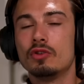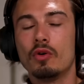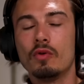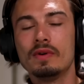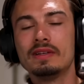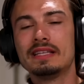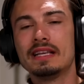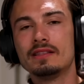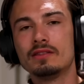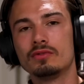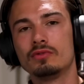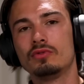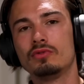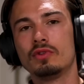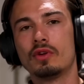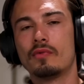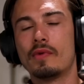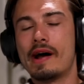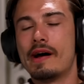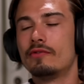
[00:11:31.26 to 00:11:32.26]
You always had to do
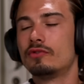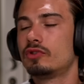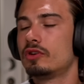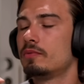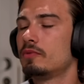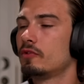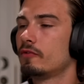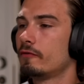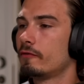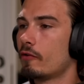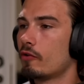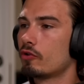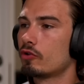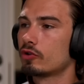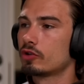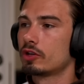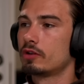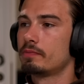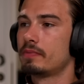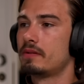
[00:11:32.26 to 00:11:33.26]
the round trip to
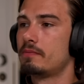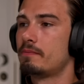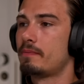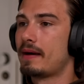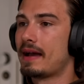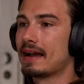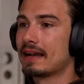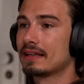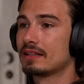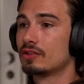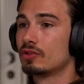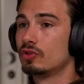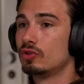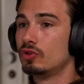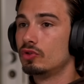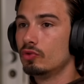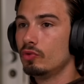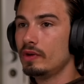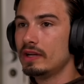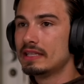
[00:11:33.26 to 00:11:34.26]
Photoshop and back to
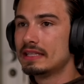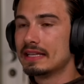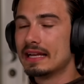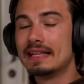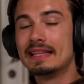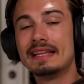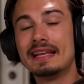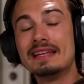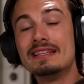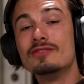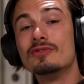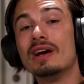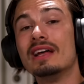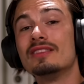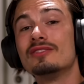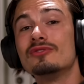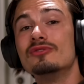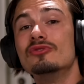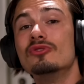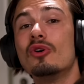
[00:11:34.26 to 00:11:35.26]
do it. And then you
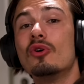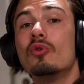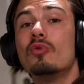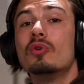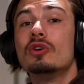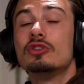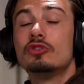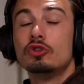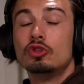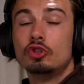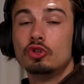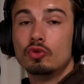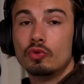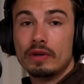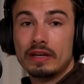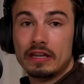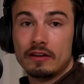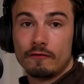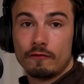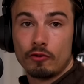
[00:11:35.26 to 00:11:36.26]
had to know what you're
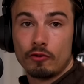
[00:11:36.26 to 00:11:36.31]
doing in